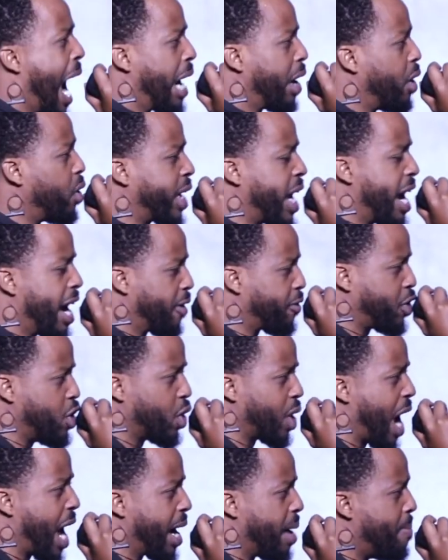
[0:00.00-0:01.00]
I don't care if
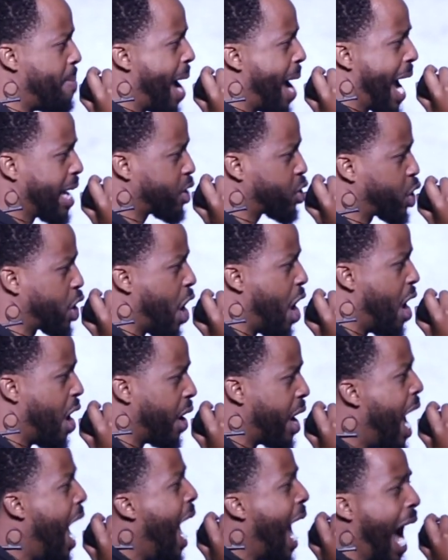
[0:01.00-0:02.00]
you got a mask
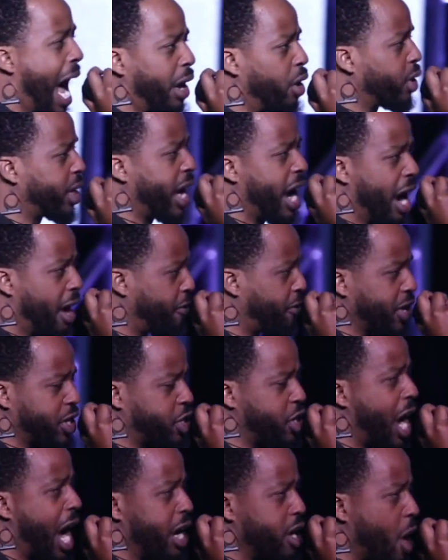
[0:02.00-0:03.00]
on. I don't care if
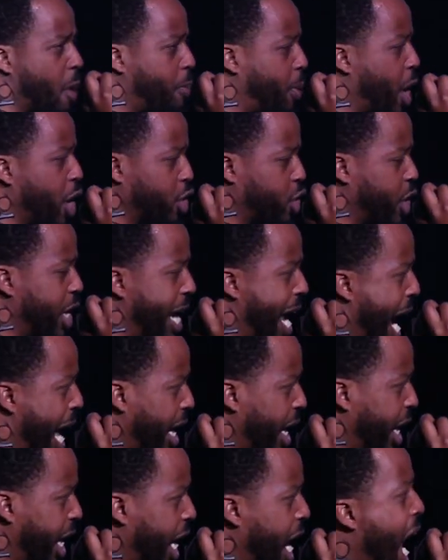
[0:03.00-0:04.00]
it's not your
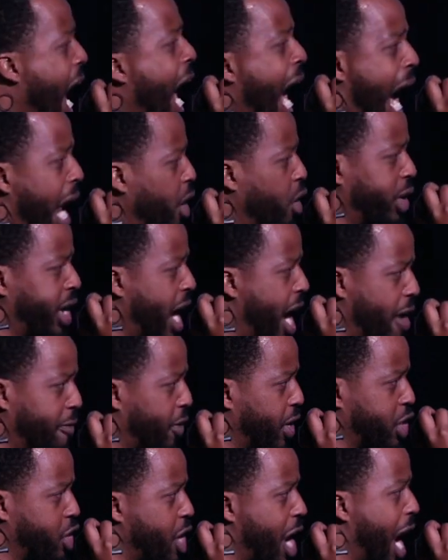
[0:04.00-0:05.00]
personality. I don't care
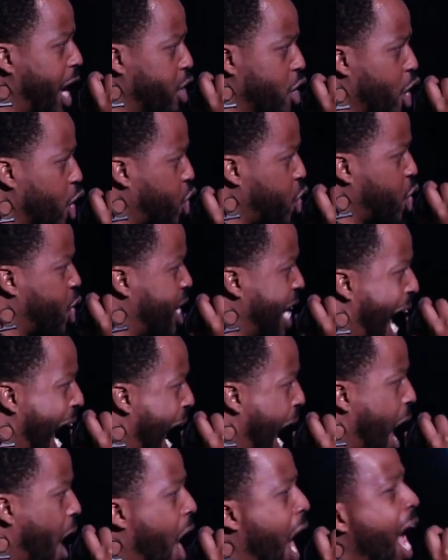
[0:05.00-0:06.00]
if it's not your
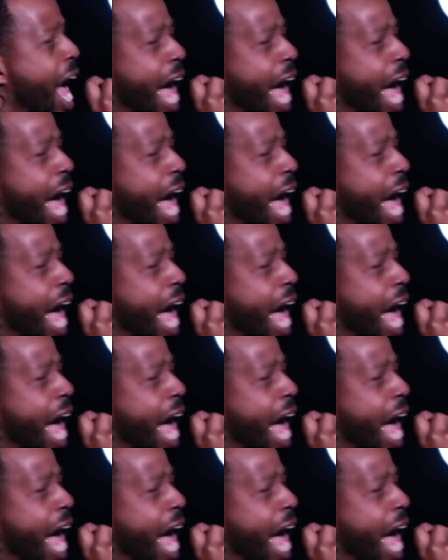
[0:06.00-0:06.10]
style.